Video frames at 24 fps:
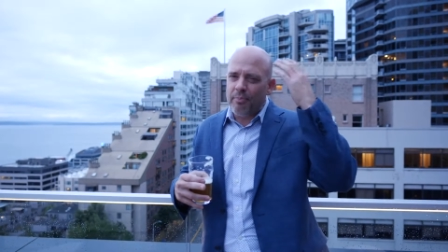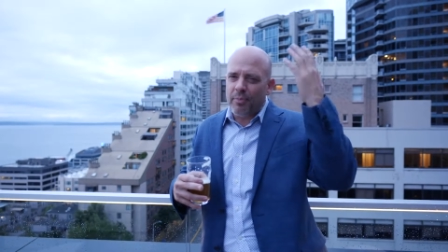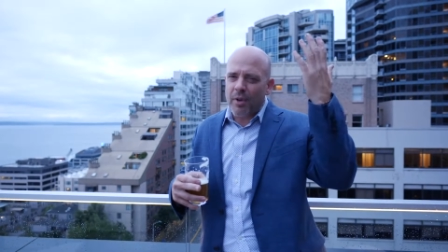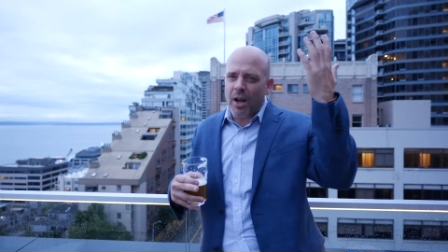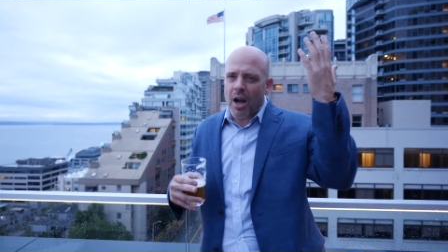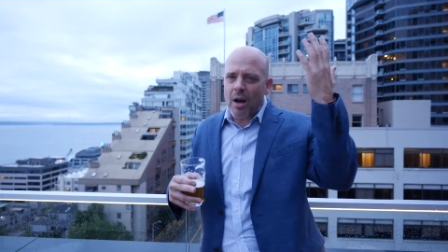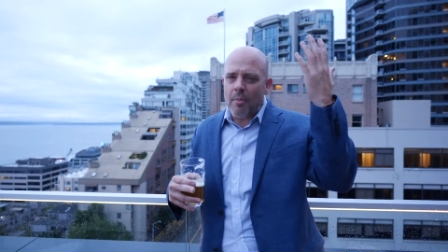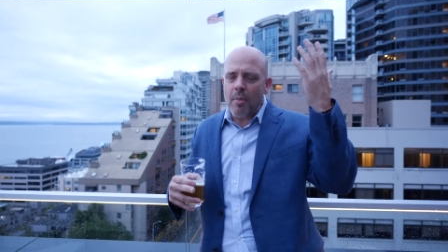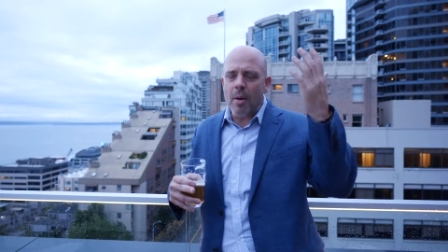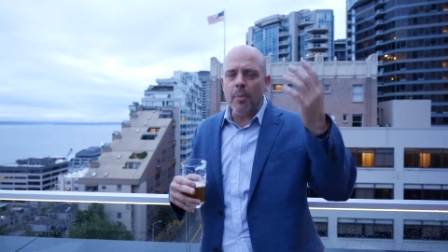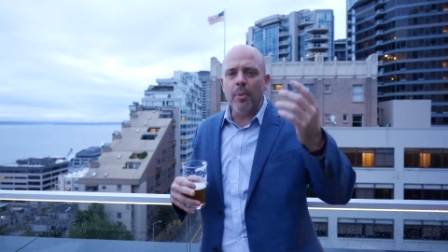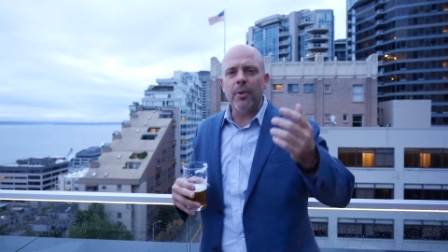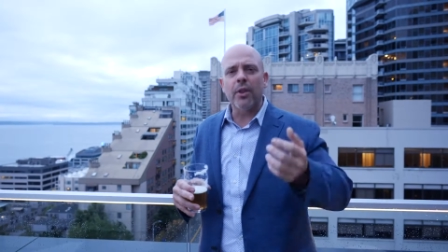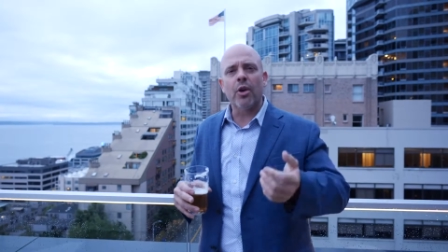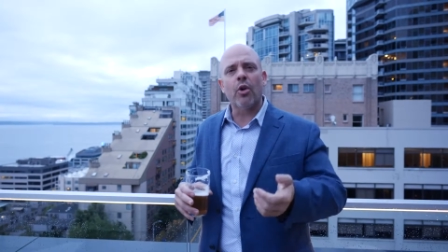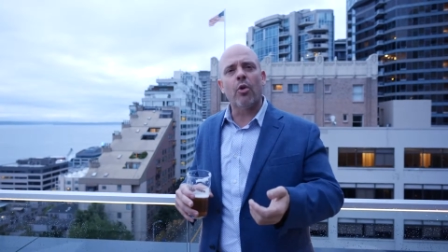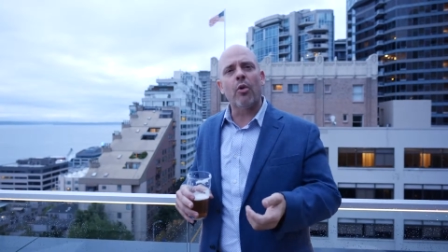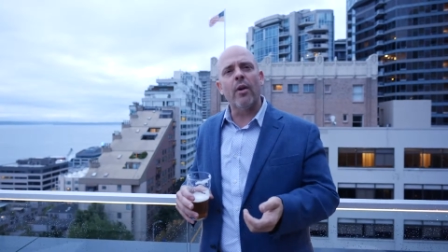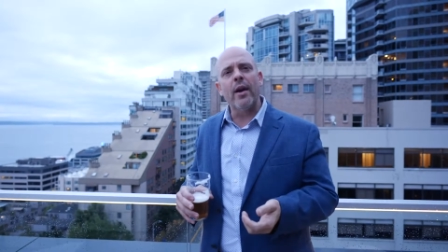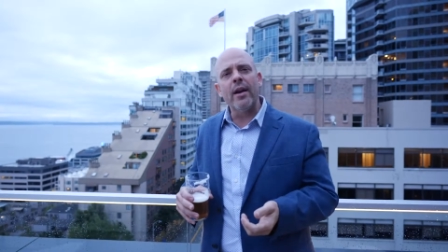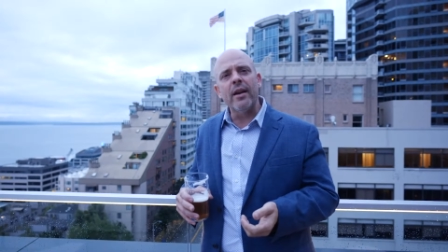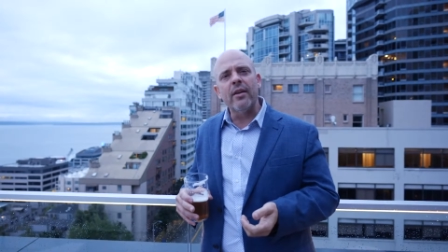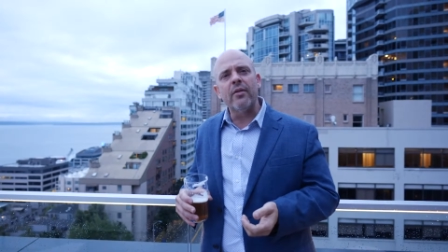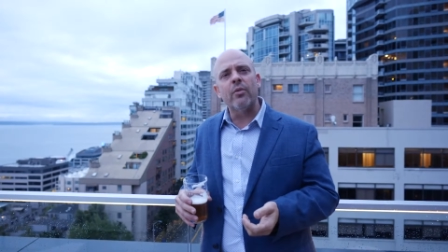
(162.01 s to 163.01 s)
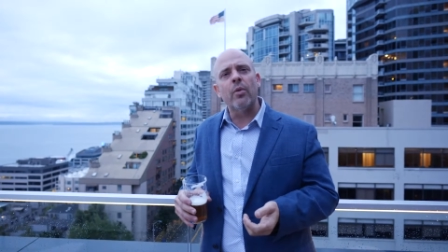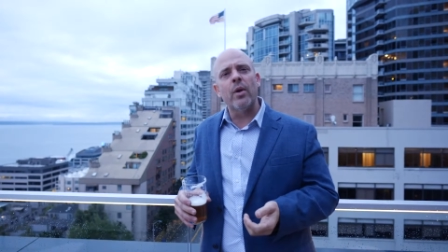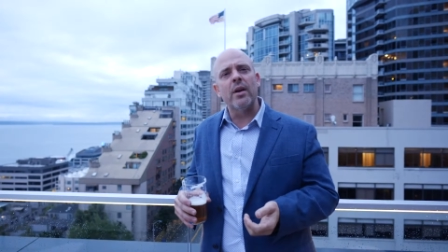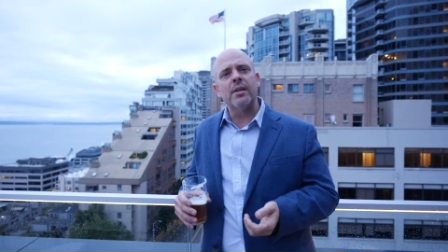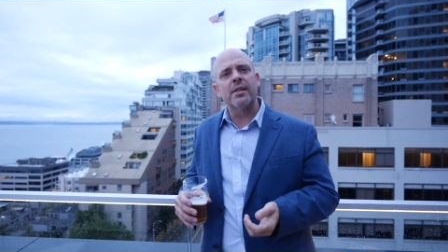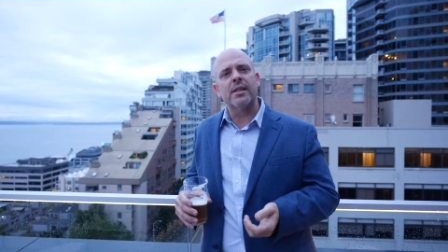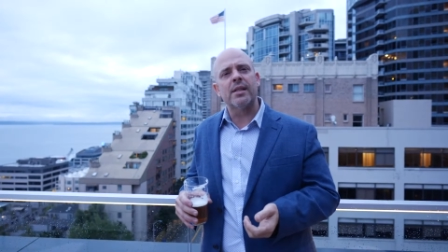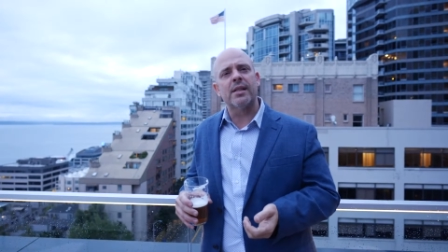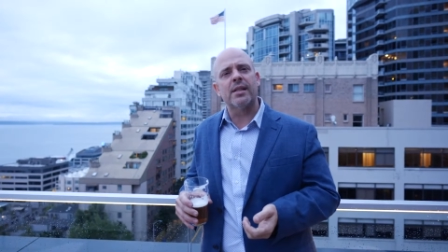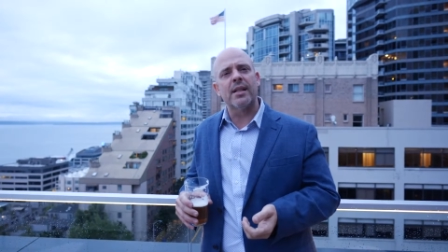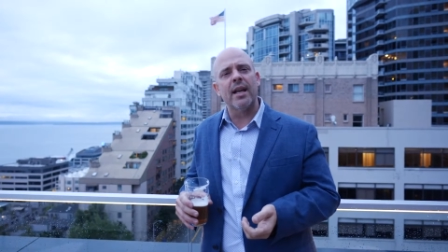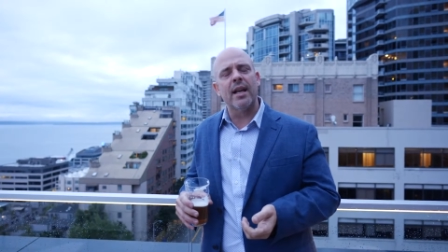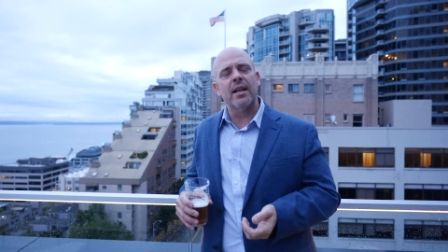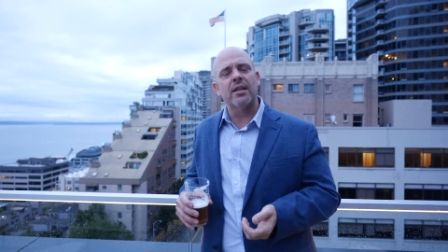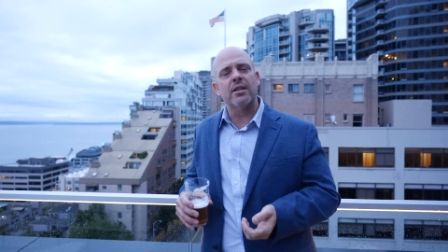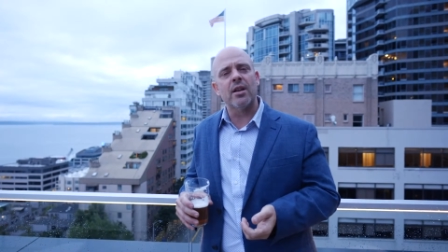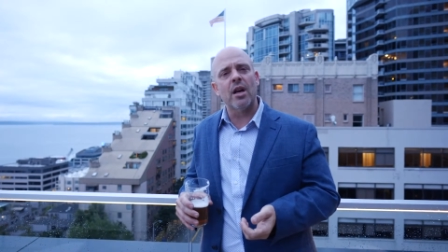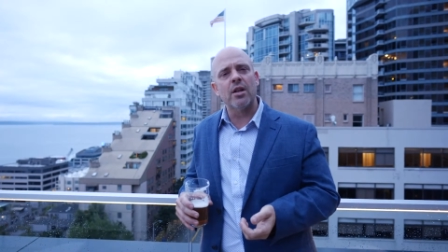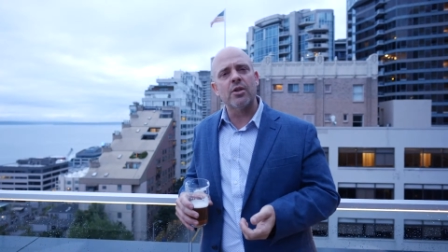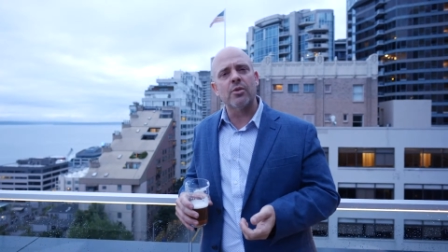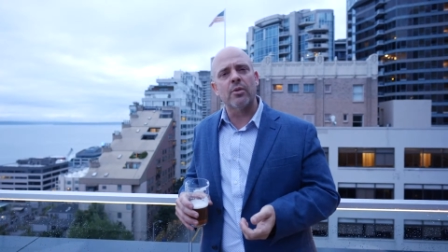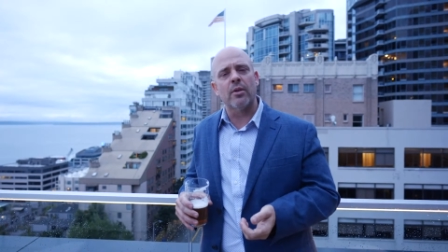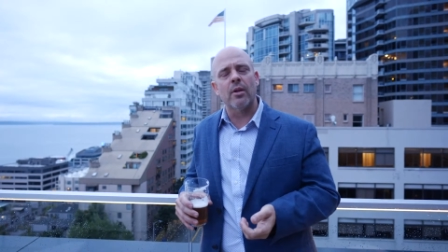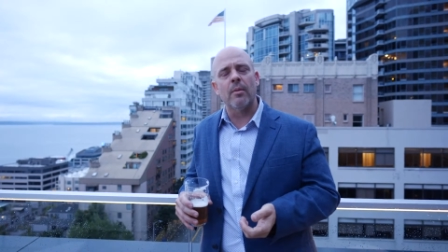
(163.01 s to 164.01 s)
come up with creative ways to stay in
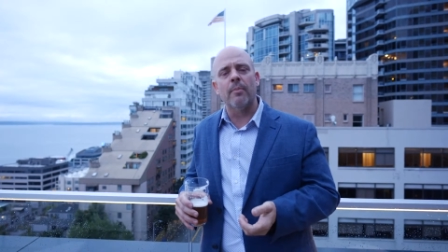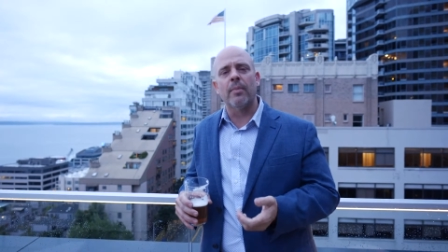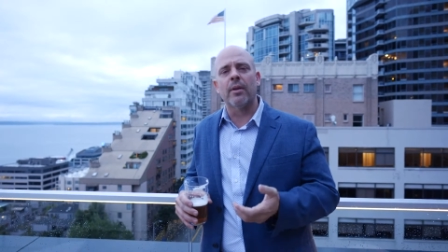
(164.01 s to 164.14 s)
touch with them.